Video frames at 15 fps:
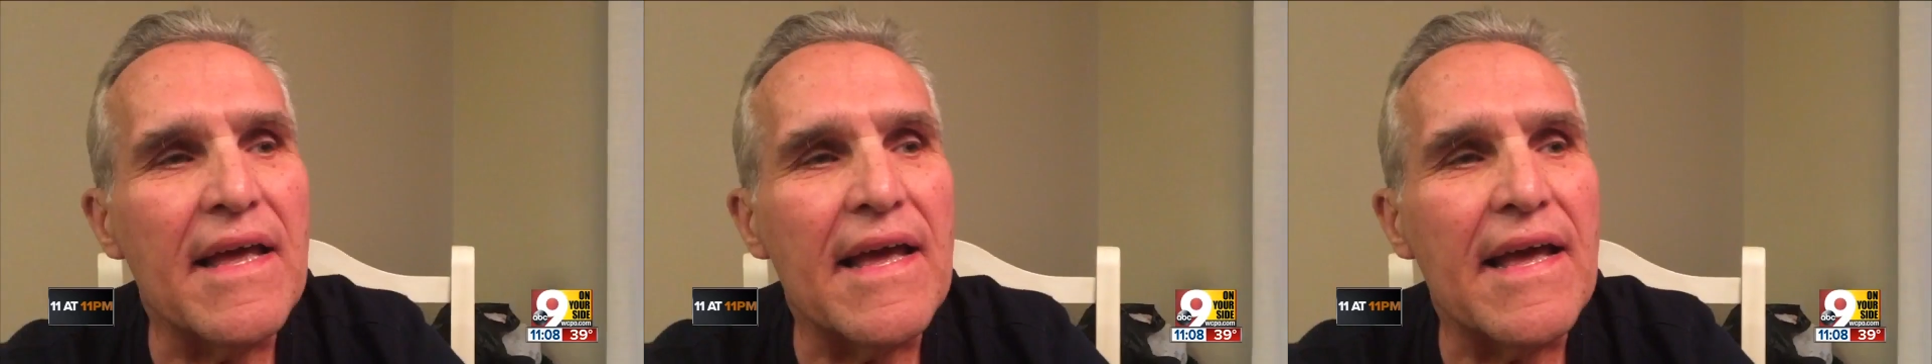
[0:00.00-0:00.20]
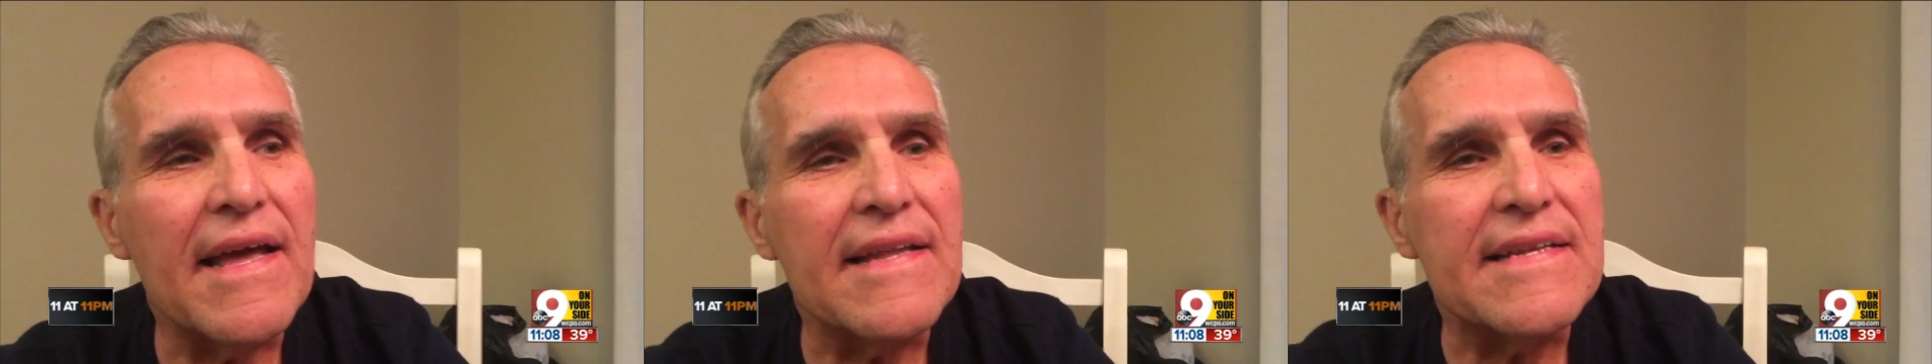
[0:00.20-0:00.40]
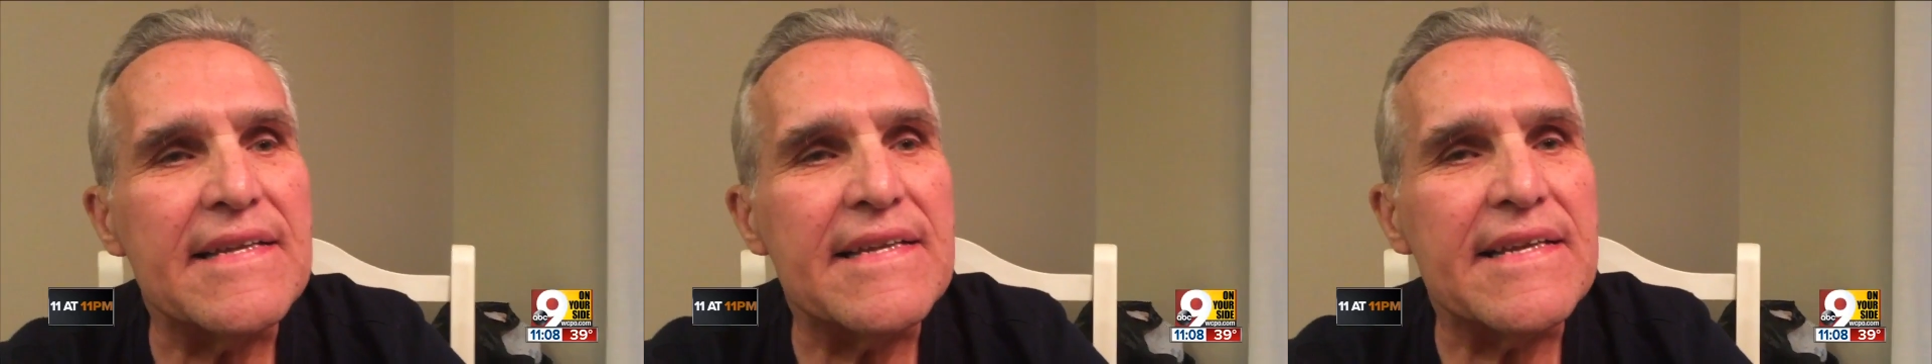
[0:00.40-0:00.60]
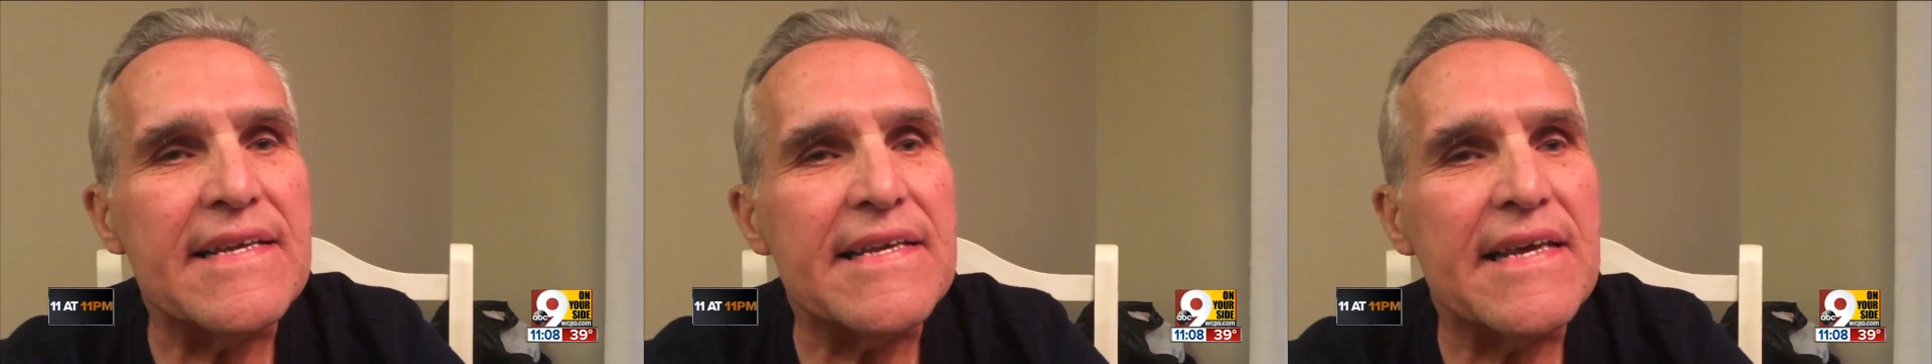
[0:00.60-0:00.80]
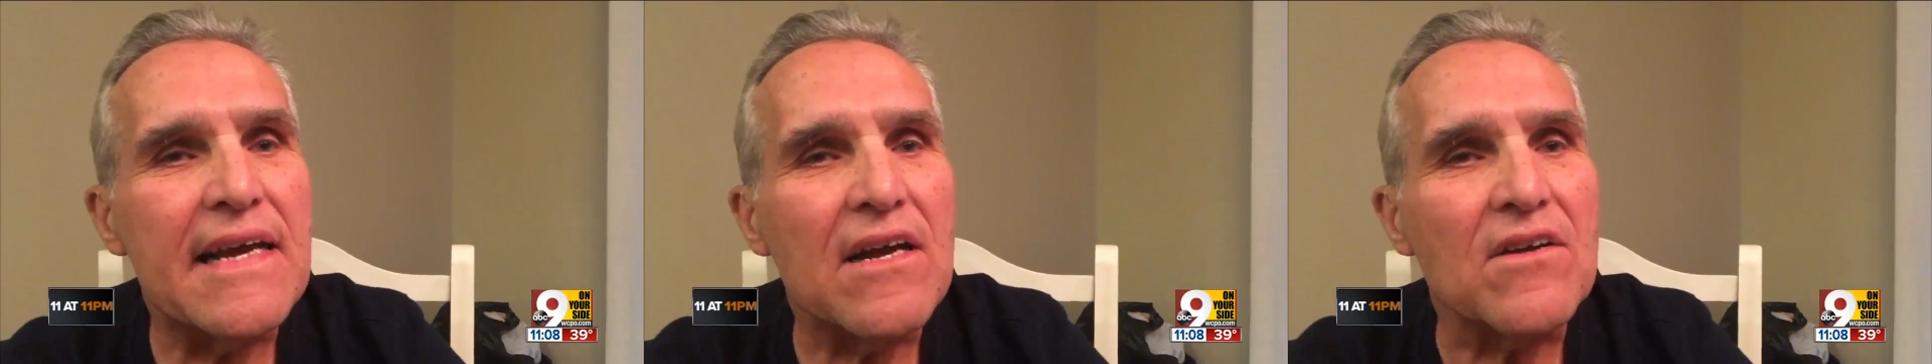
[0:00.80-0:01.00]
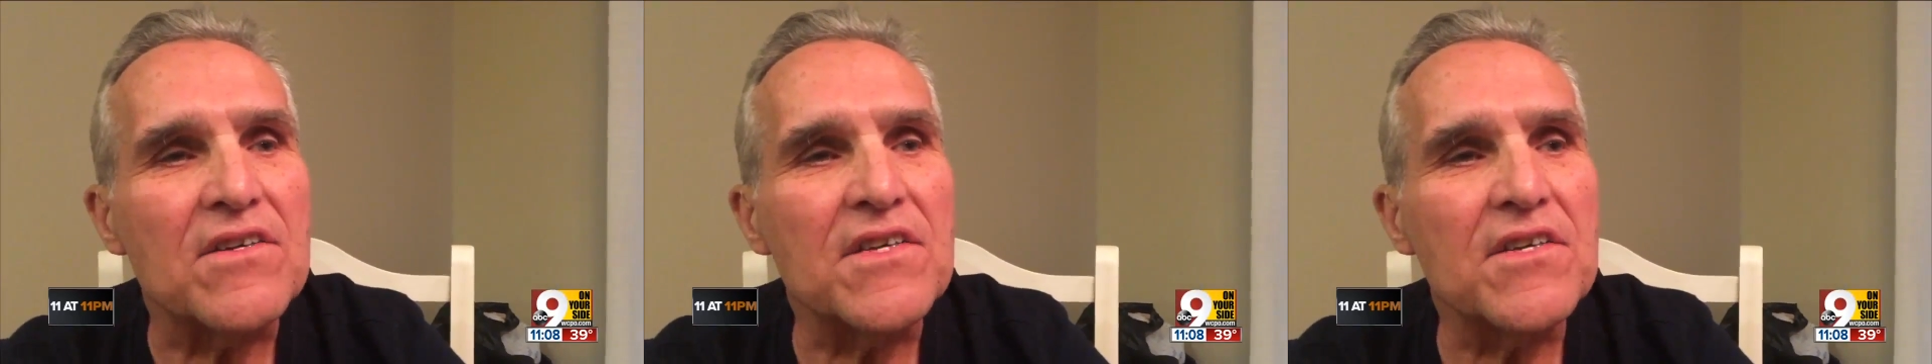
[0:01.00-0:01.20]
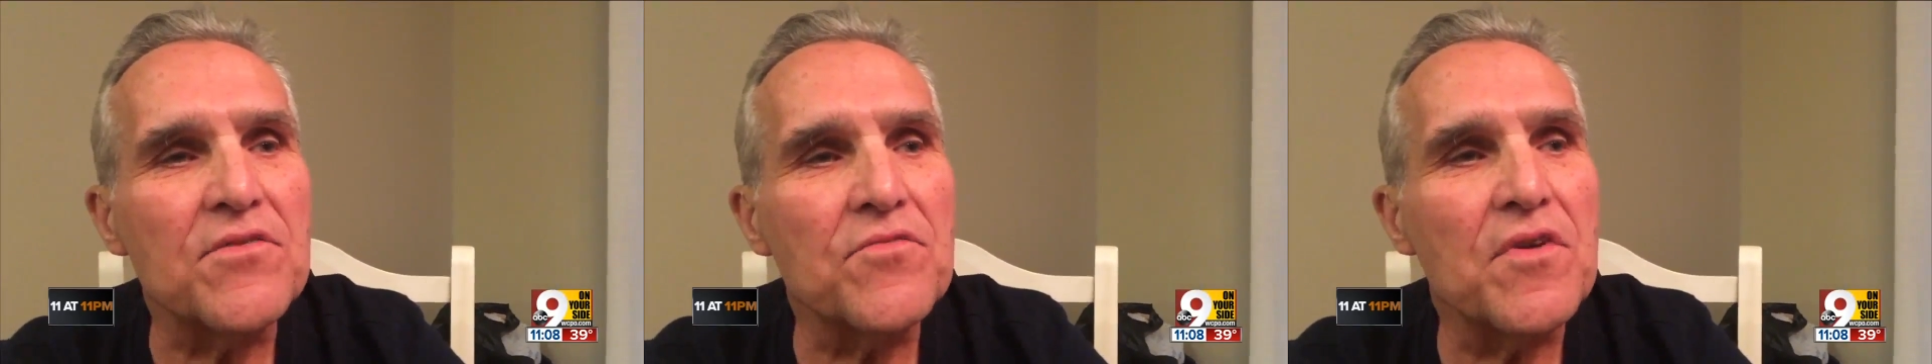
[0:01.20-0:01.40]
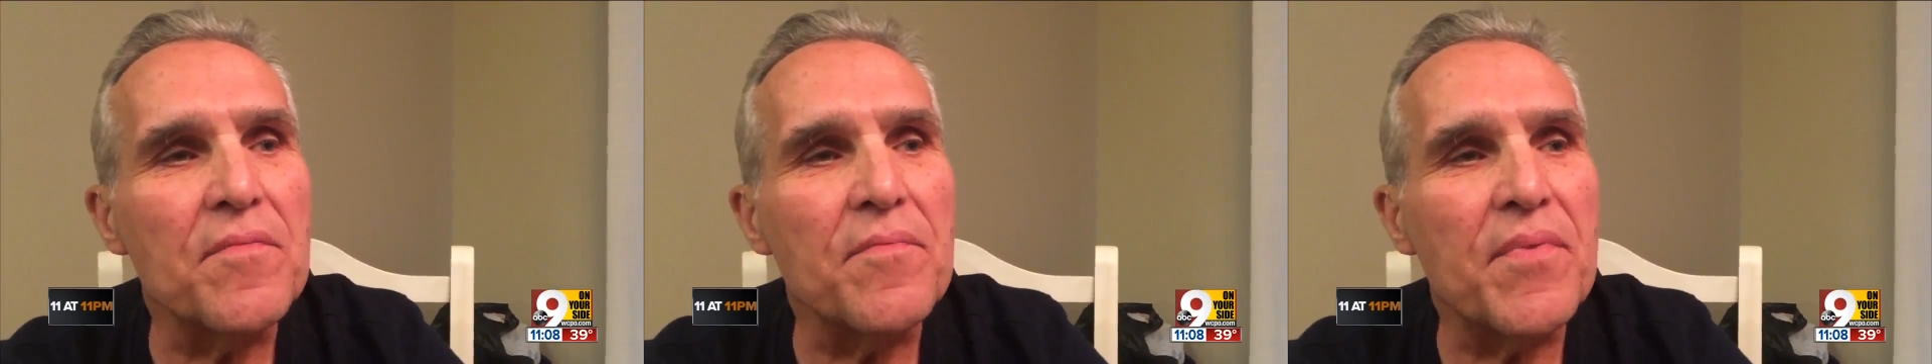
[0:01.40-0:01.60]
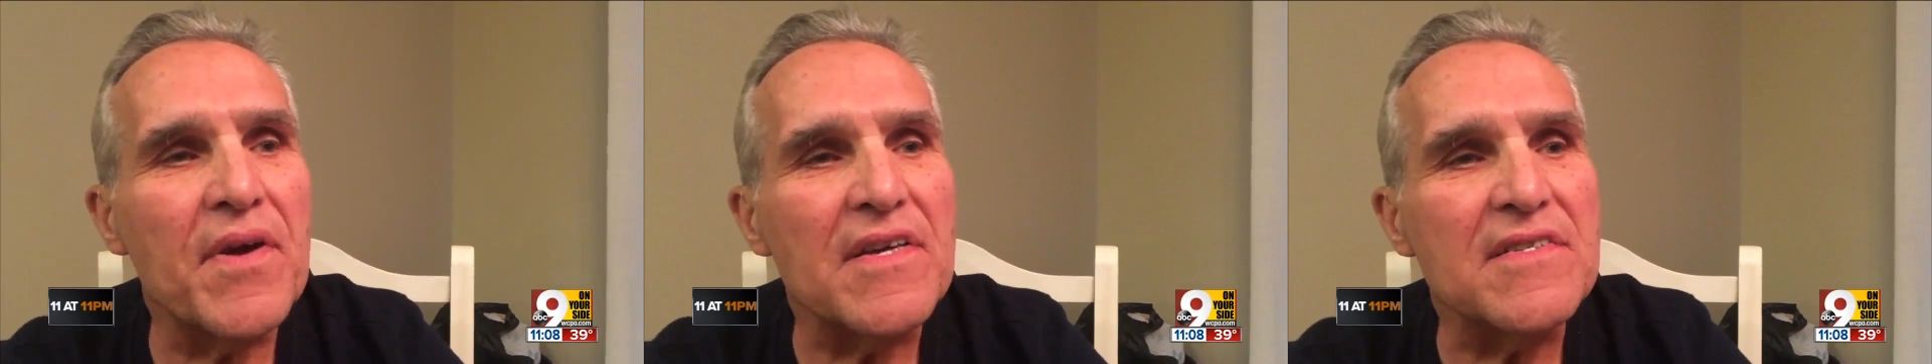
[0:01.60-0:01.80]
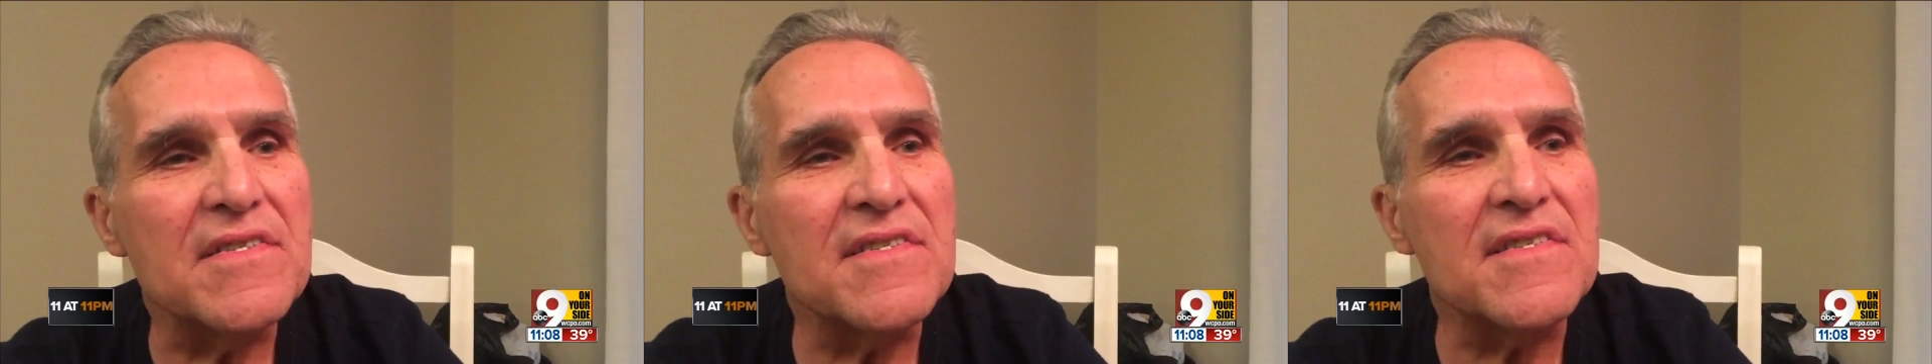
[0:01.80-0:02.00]
at the artillery
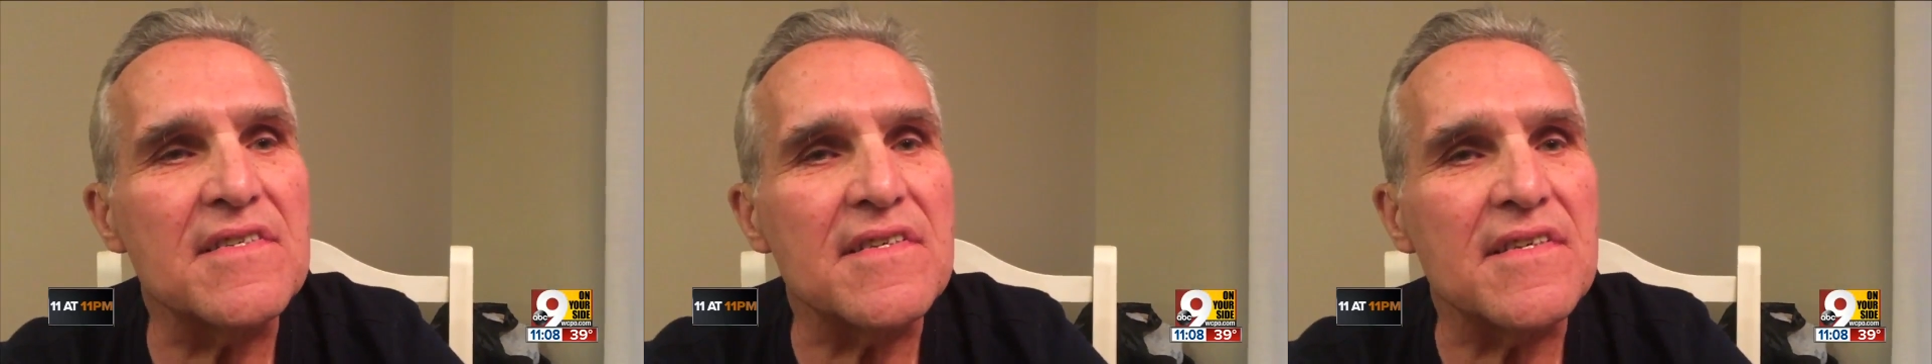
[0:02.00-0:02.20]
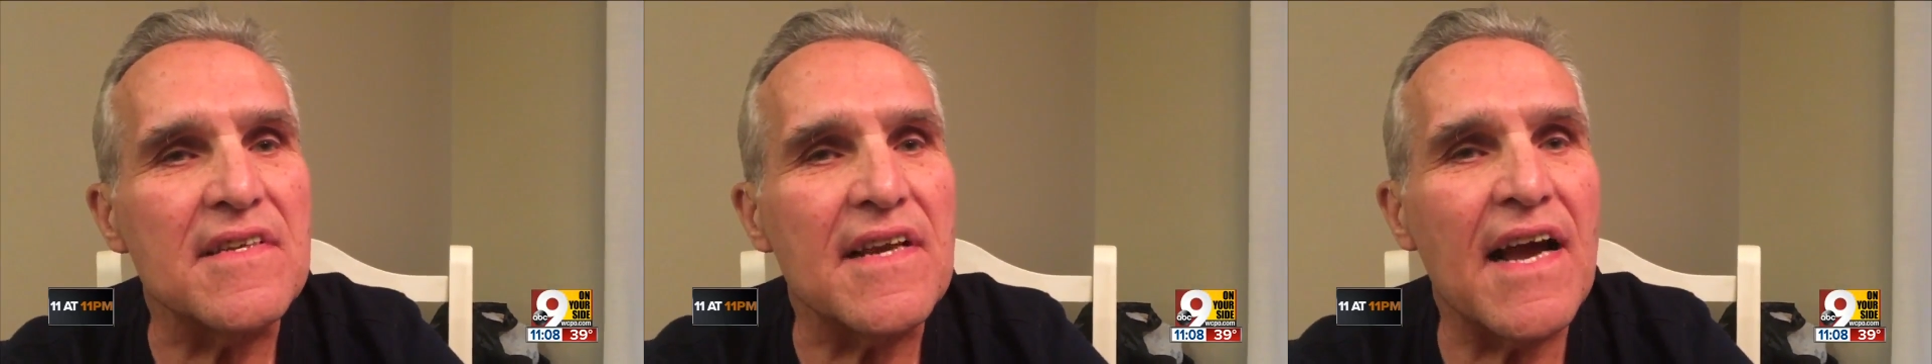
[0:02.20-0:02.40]
base in